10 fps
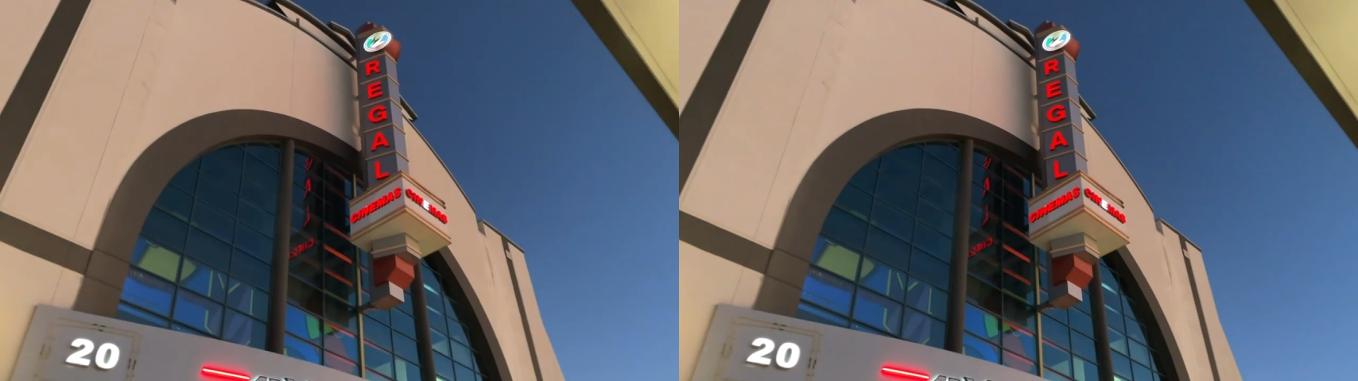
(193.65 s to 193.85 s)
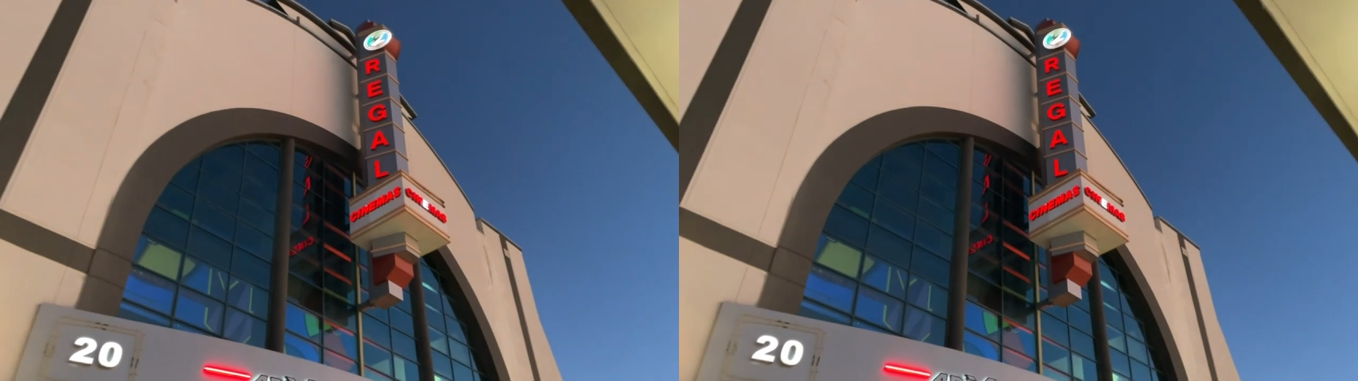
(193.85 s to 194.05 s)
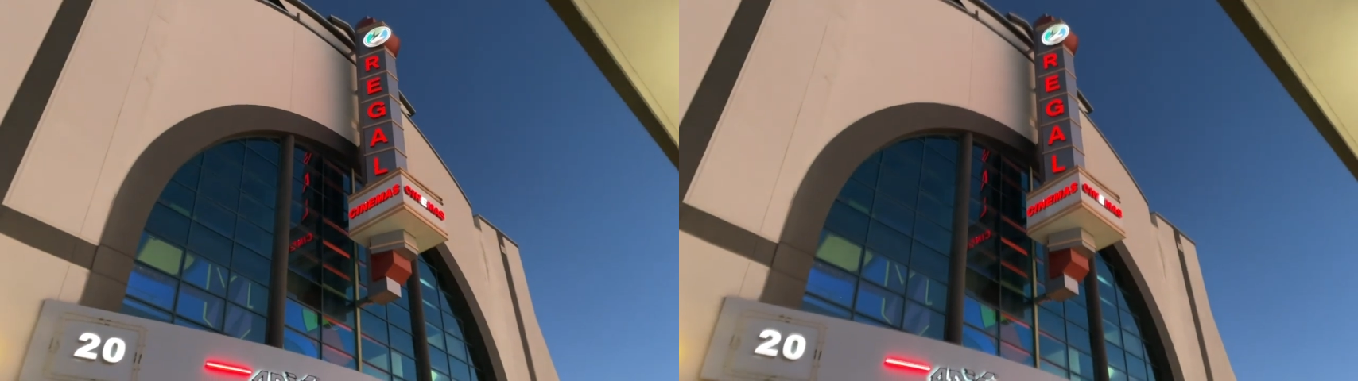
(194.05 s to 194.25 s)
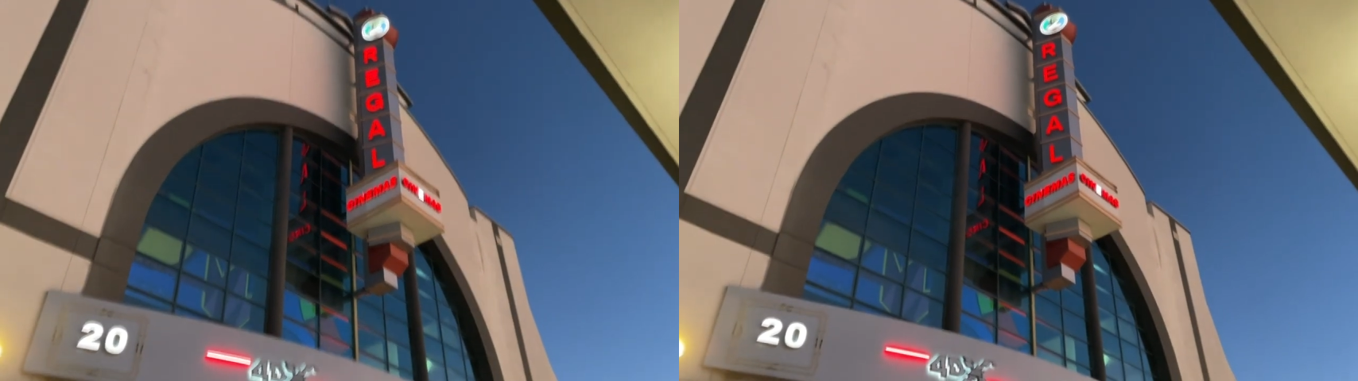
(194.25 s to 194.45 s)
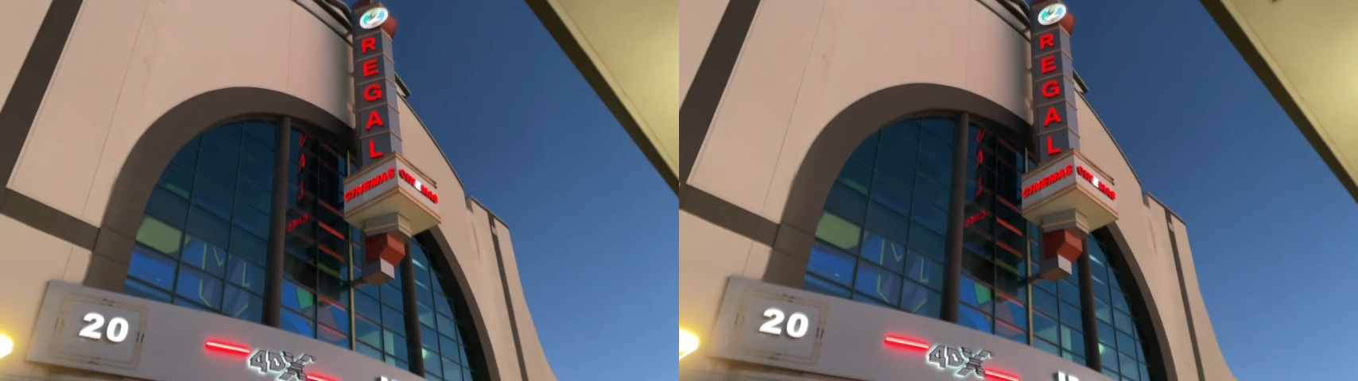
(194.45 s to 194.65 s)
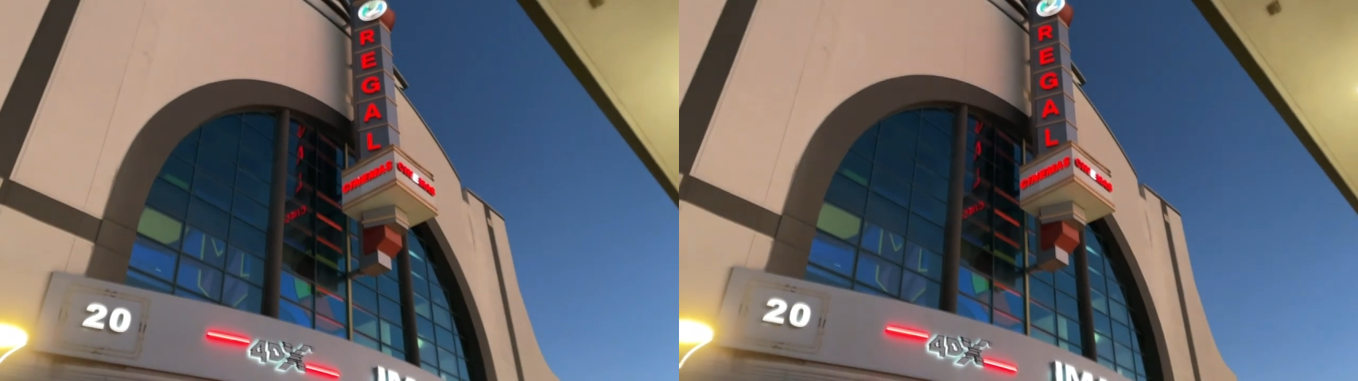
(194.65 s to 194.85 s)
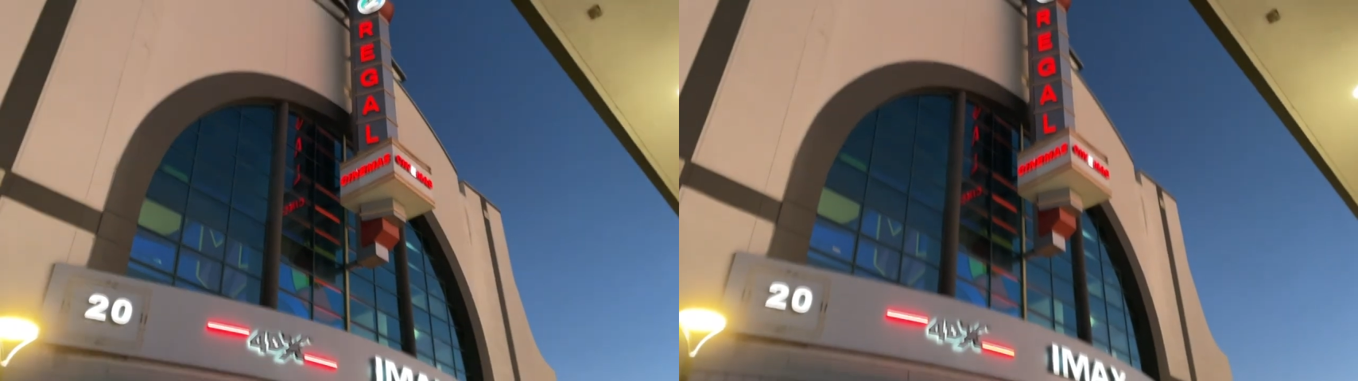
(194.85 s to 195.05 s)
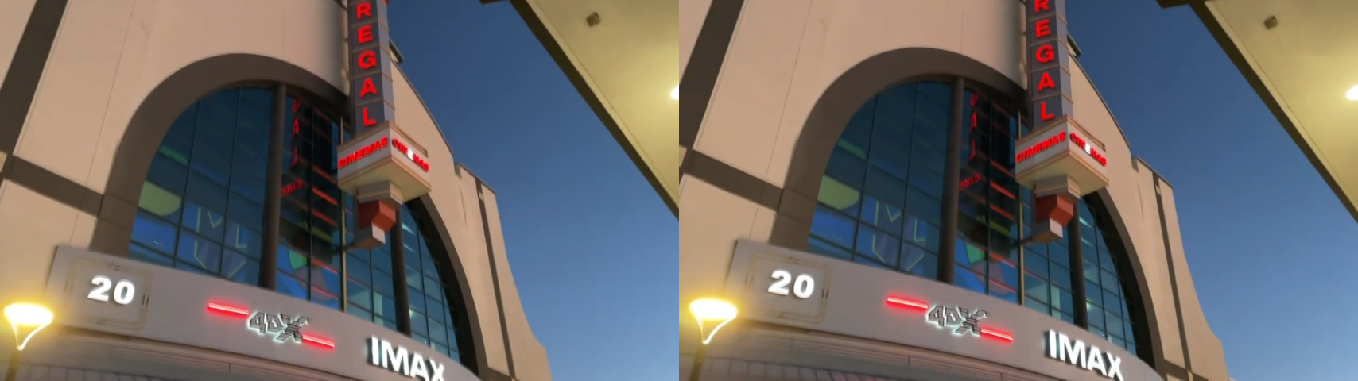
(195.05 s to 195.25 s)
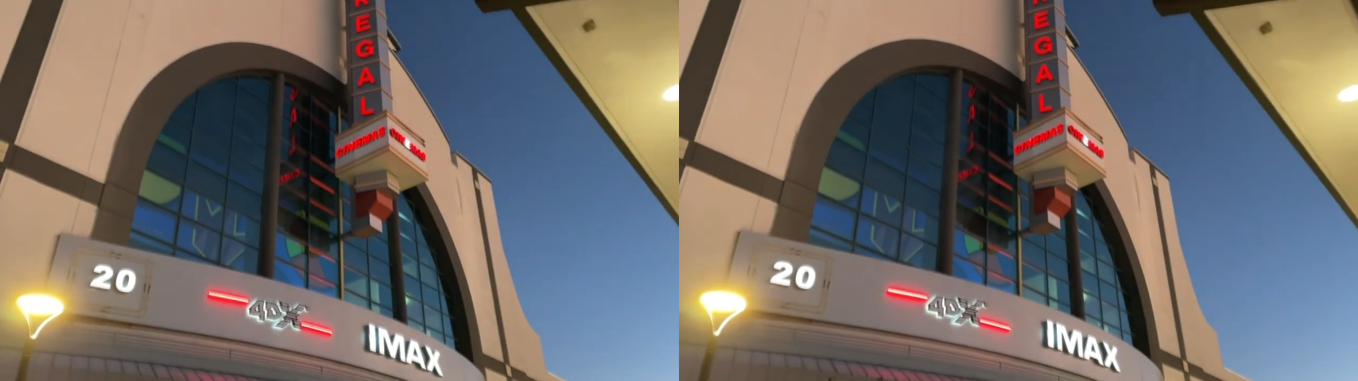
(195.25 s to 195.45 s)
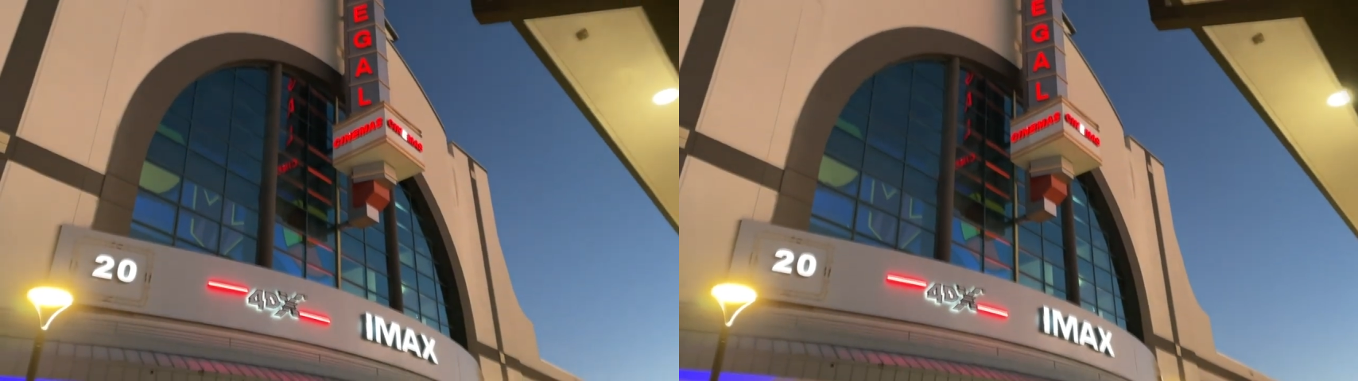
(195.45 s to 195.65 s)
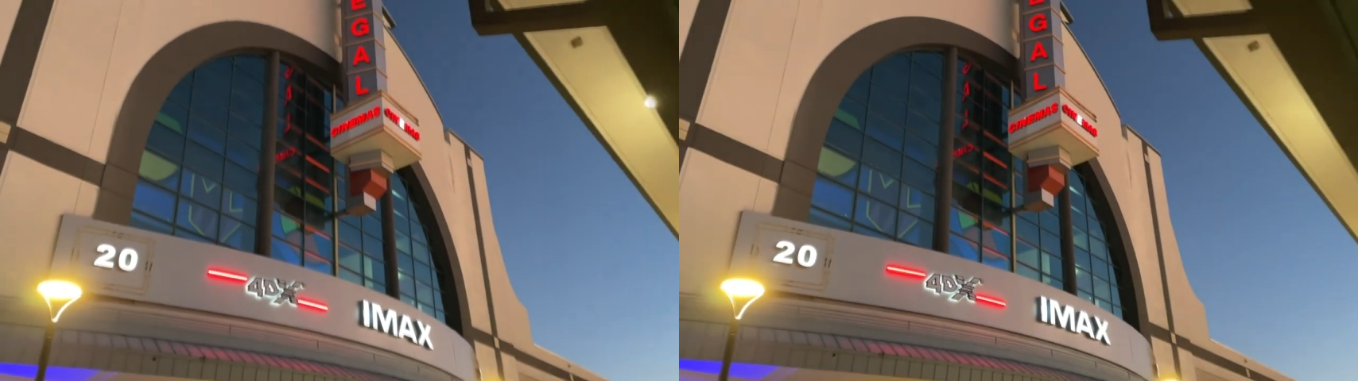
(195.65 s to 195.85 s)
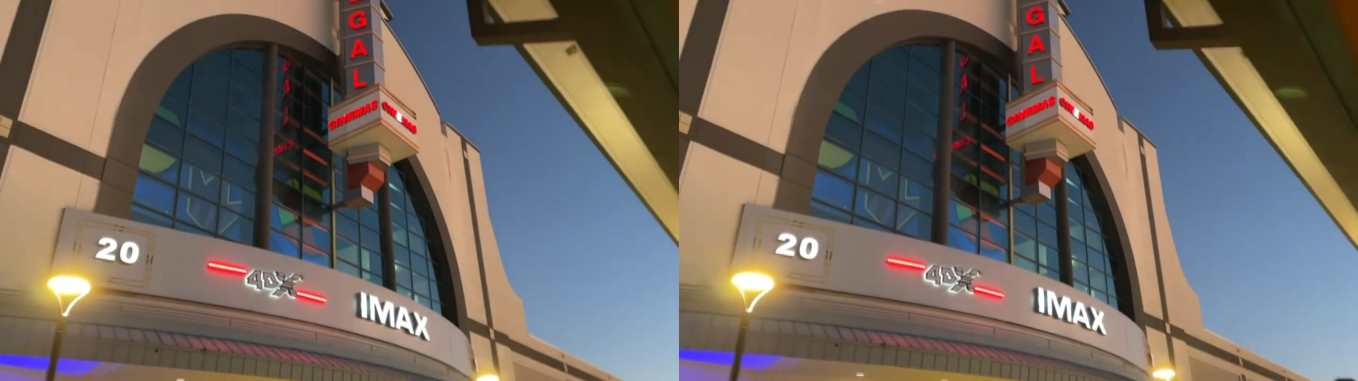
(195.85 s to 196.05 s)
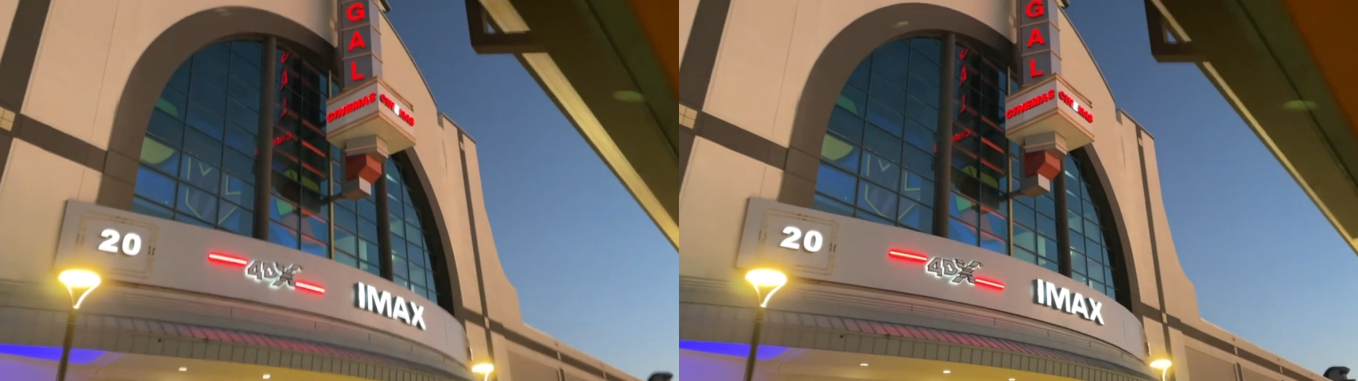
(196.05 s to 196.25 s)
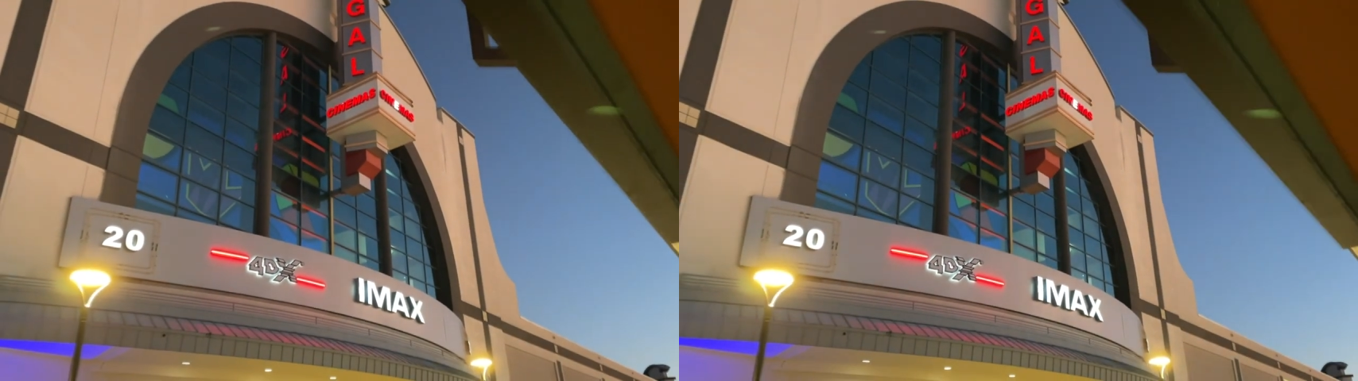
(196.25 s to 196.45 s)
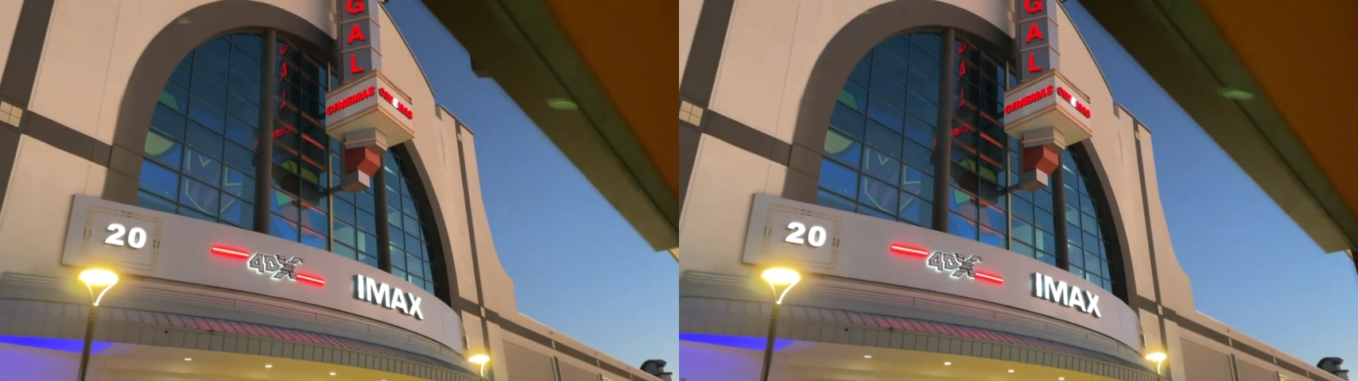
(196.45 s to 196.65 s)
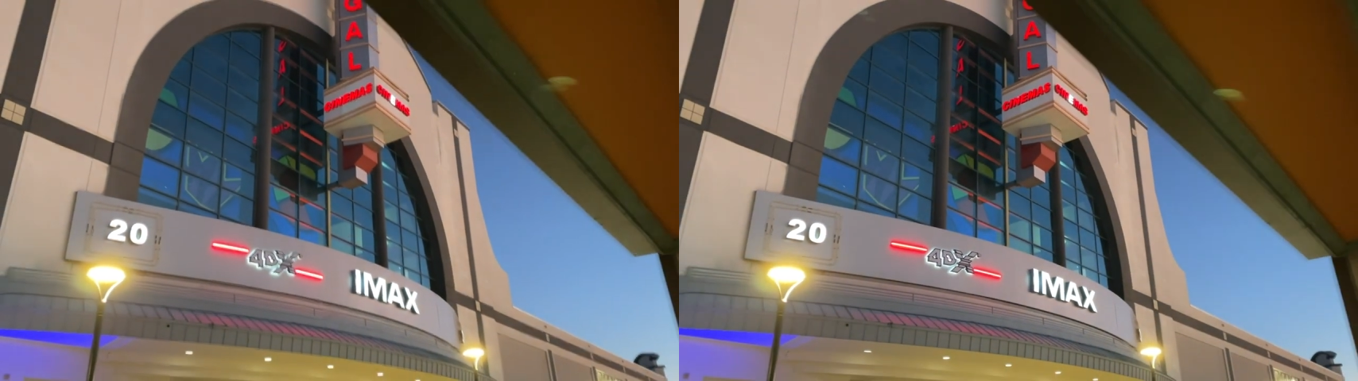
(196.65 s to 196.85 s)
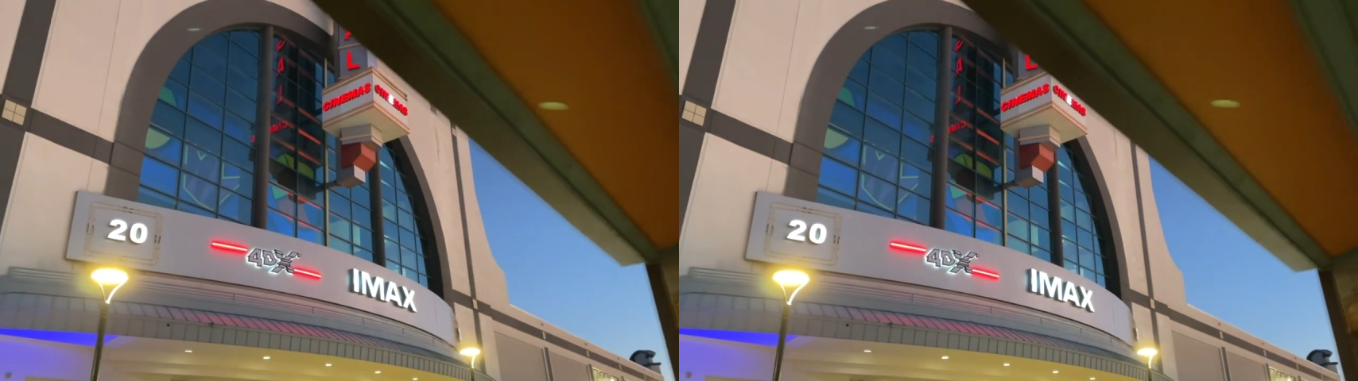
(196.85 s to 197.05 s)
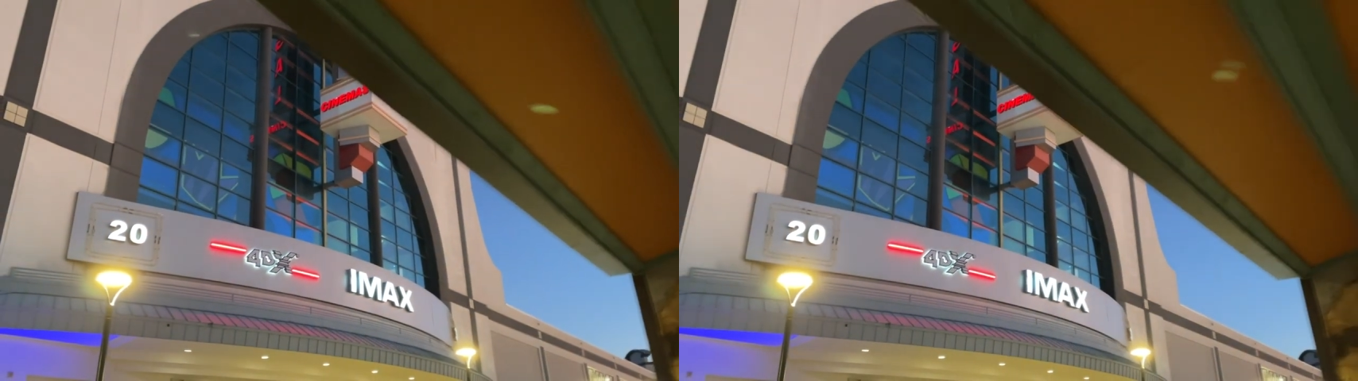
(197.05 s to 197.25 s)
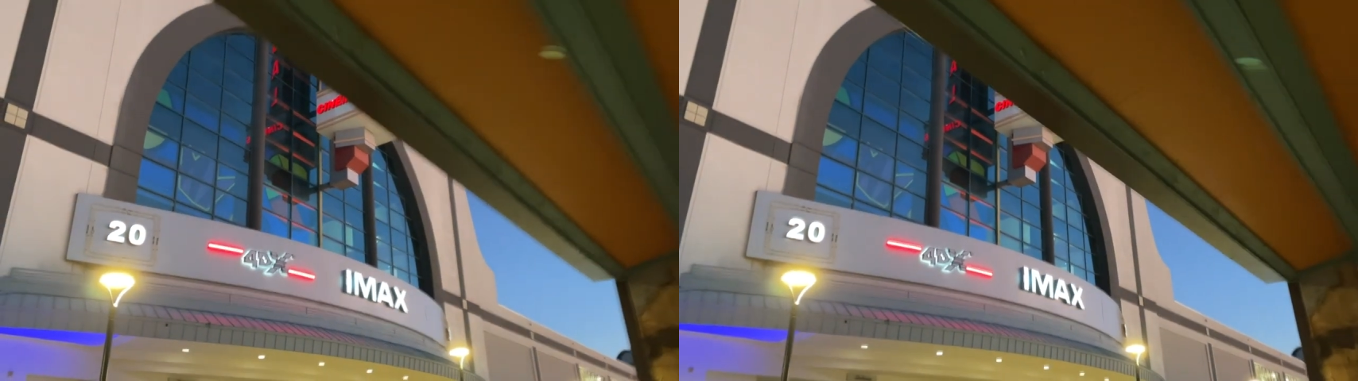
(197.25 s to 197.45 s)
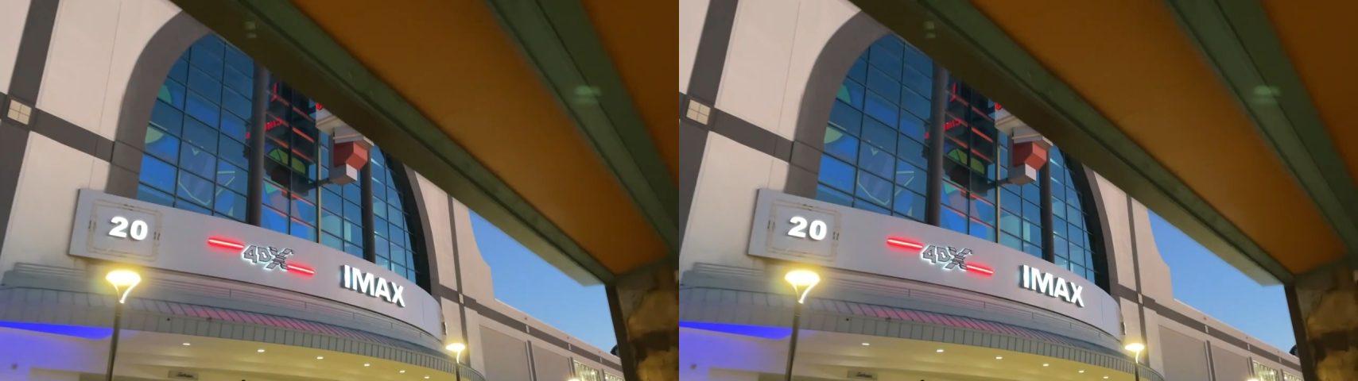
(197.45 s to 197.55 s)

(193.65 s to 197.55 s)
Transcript: (no speaker visible)